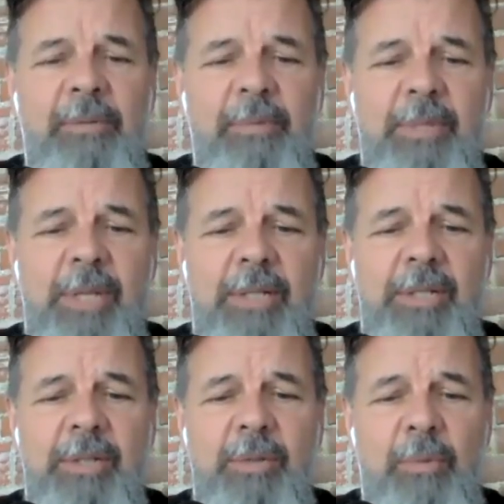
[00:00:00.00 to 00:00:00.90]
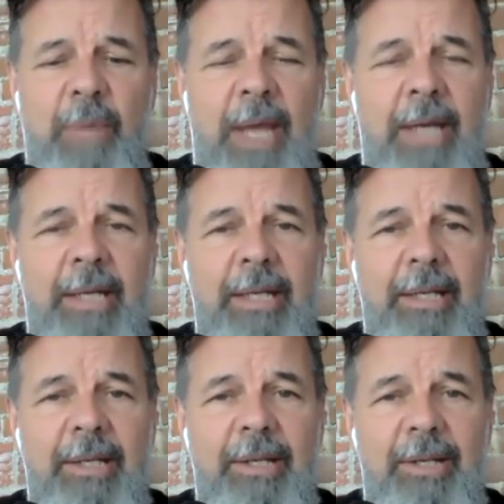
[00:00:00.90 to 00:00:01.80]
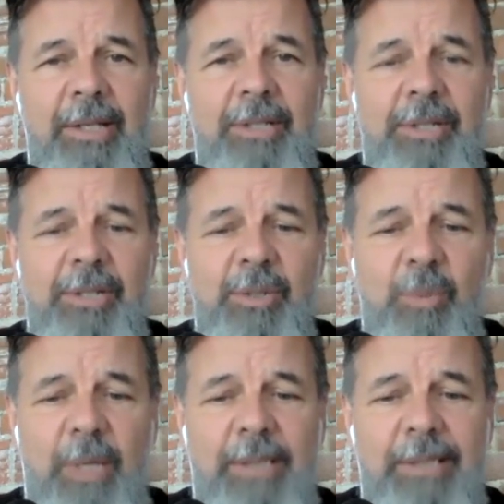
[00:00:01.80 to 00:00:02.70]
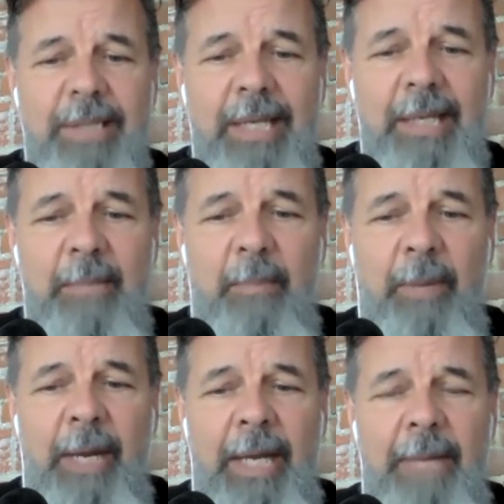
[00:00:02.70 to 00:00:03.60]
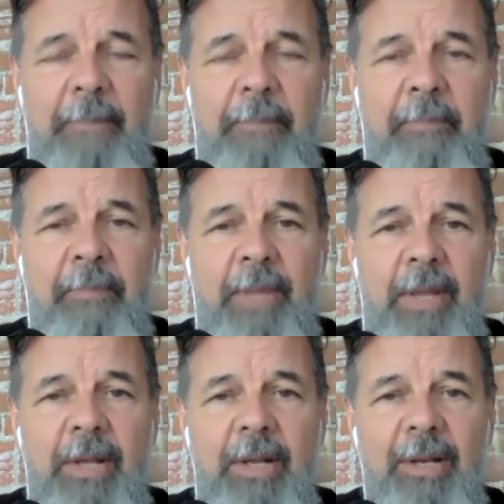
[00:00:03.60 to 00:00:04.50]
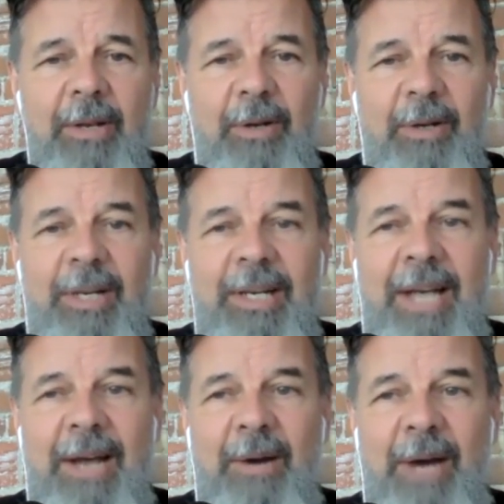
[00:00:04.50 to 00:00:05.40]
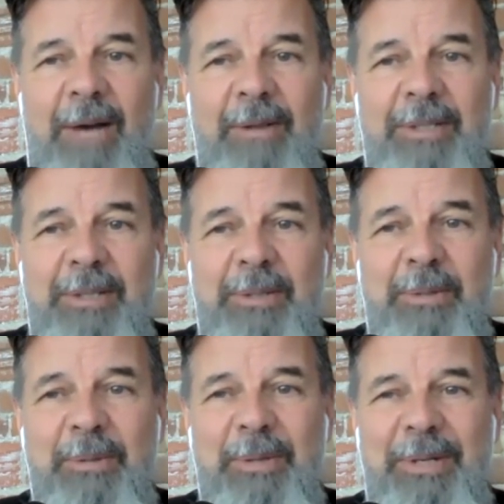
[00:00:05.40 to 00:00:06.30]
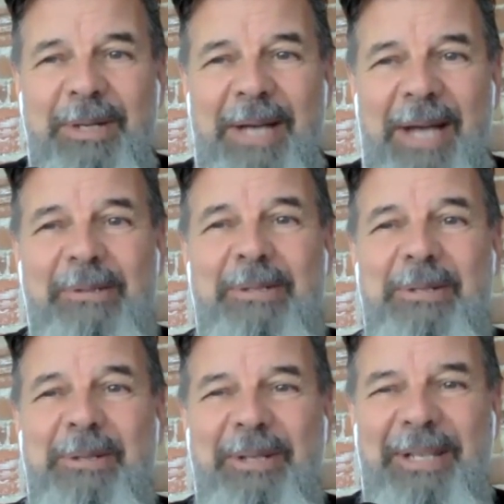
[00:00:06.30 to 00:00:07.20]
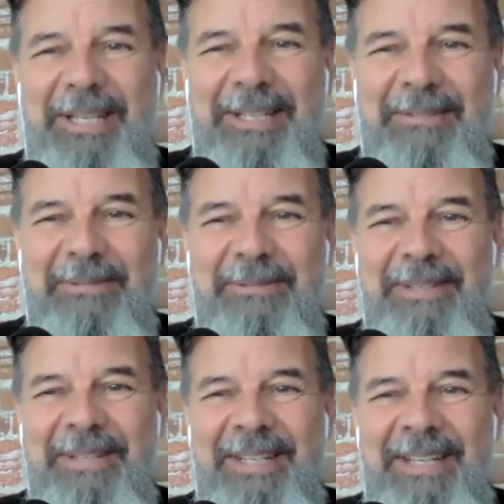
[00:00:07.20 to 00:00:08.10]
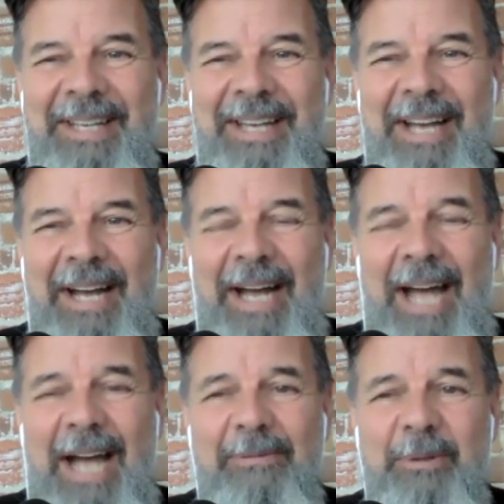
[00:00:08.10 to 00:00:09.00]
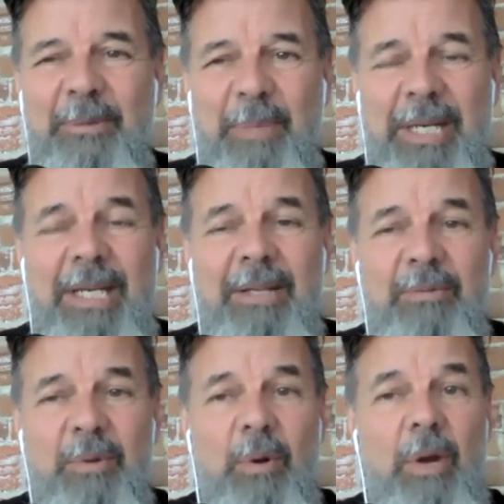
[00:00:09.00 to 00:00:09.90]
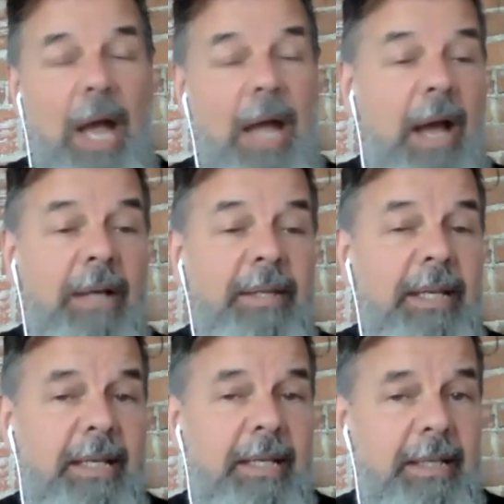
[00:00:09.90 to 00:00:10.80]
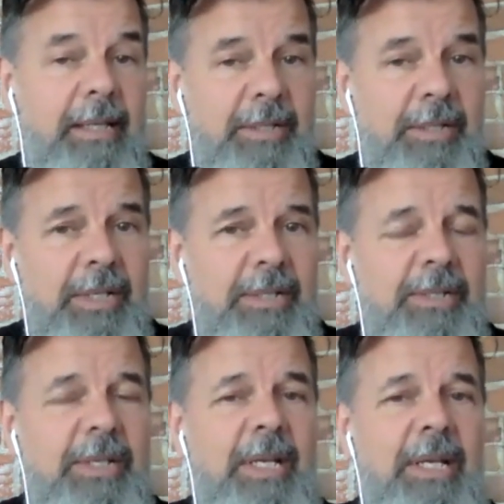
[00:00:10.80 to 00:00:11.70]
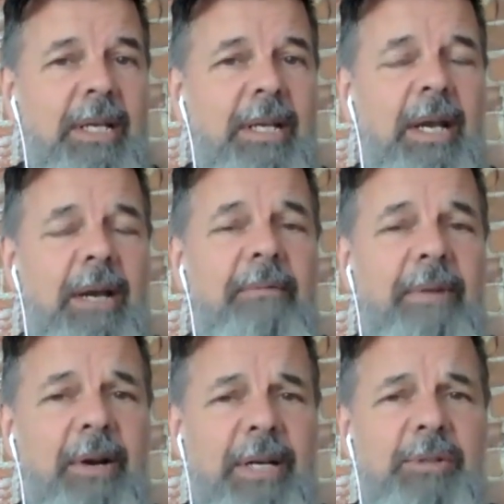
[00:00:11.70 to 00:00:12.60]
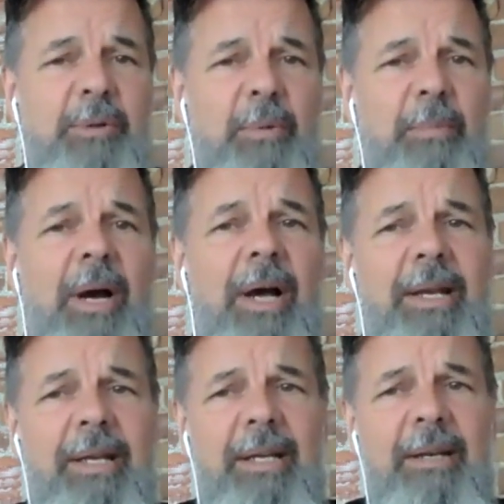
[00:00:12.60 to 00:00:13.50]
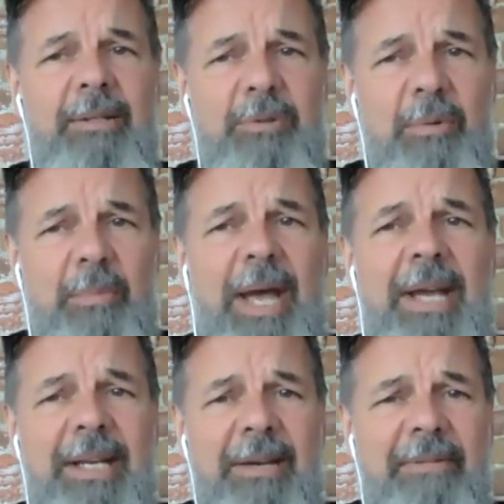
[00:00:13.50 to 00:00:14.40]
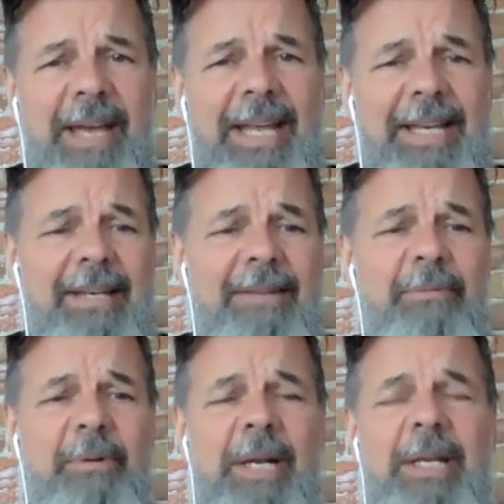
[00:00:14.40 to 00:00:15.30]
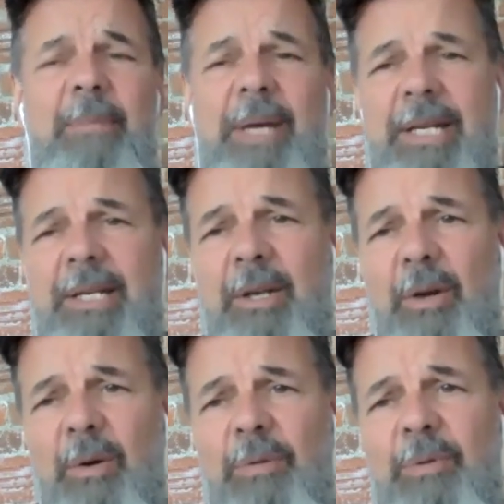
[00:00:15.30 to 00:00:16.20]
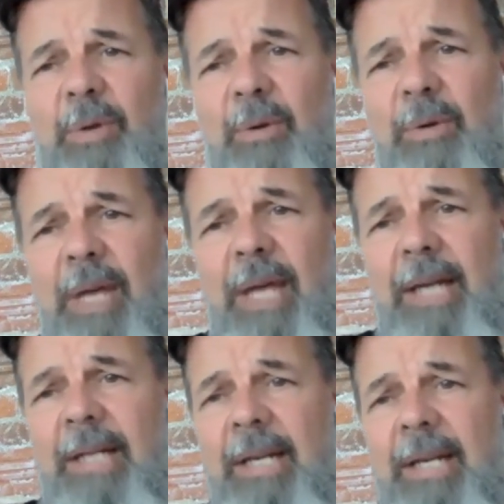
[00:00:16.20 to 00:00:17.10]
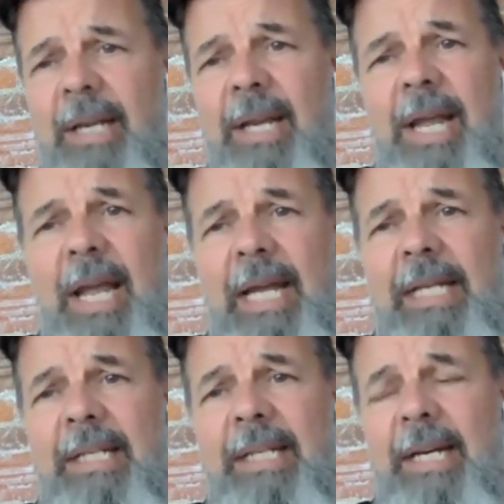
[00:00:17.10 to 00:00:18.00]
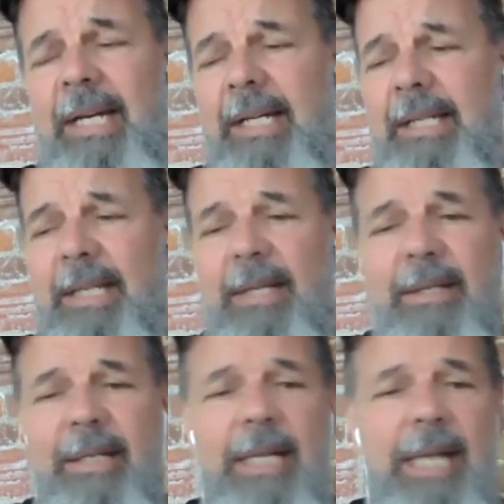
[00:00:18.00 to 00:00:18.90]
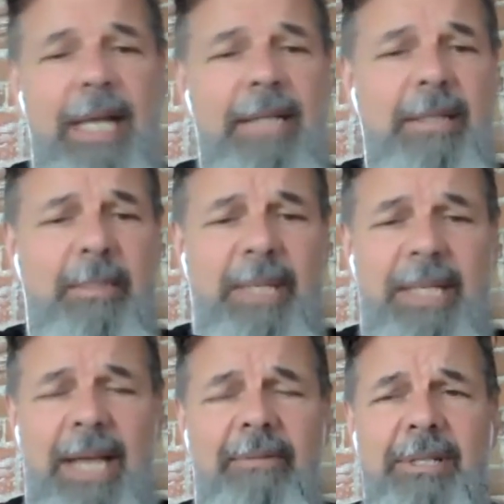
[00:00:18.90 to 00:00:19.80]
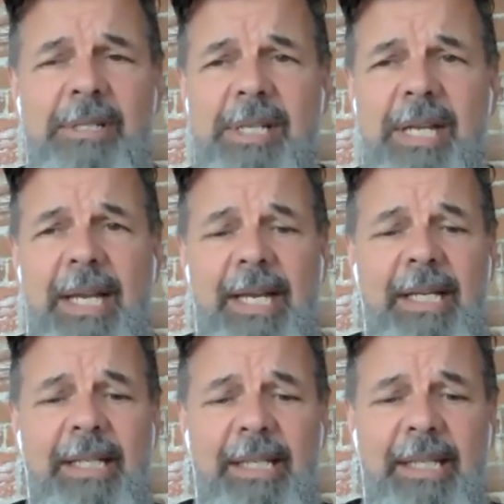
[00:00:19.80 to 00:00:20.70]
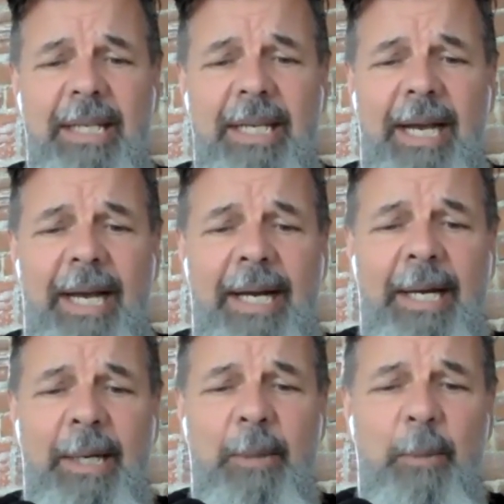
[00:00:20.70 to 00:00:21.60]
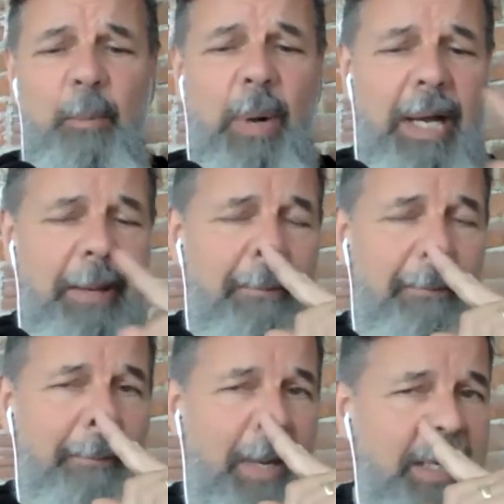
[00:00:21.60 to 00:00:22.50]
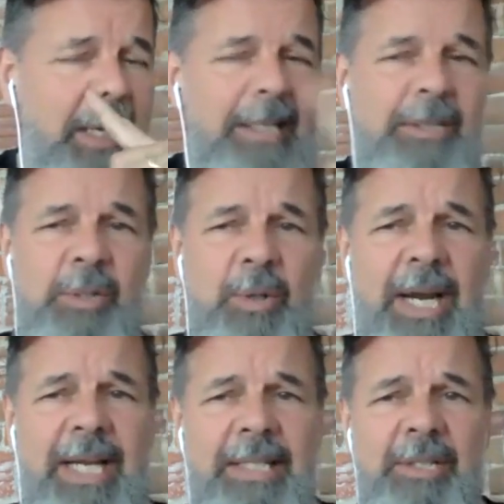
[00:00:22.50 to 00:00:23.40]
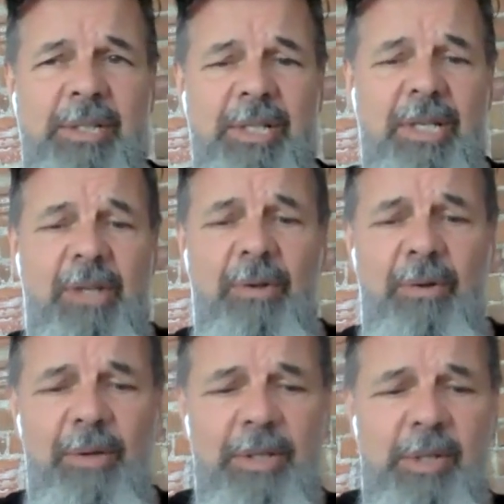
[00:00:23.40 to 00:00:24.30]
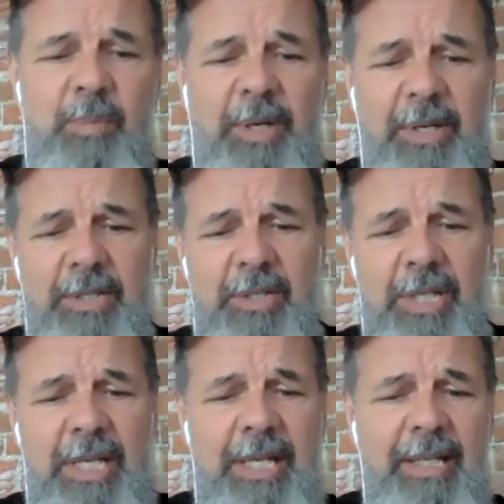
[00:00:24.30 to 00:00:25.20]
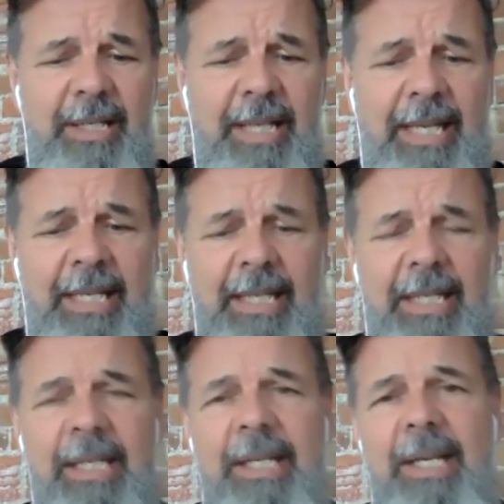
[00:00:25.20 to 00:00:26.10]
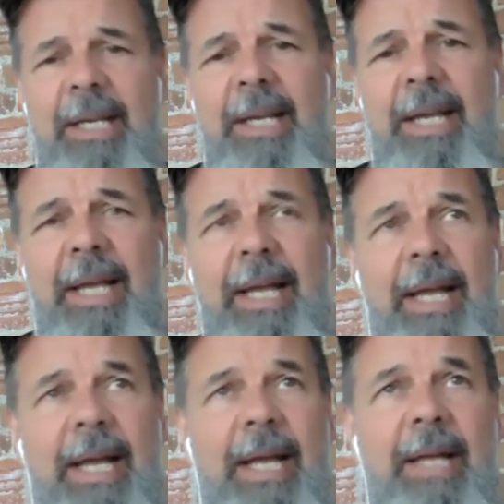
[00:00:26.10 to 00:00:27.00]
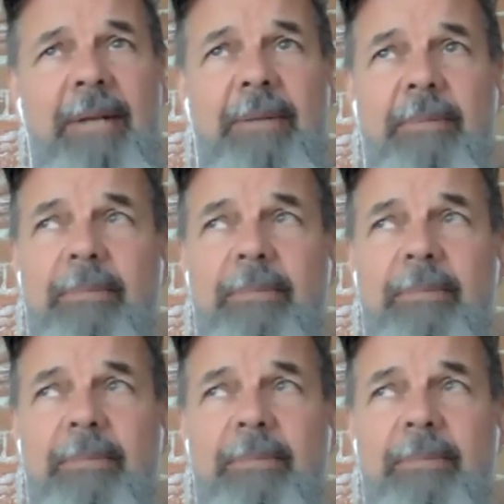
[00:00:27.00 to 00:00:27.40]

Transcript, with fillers: from such a dramatic condition's one thing but learning now how to how to live uh, after being through i i think this is a very traumatic uh, traumatic event for anybody to go through and and uh, it it had to be devastating. Uh, but by God's grace, you experienced healing. And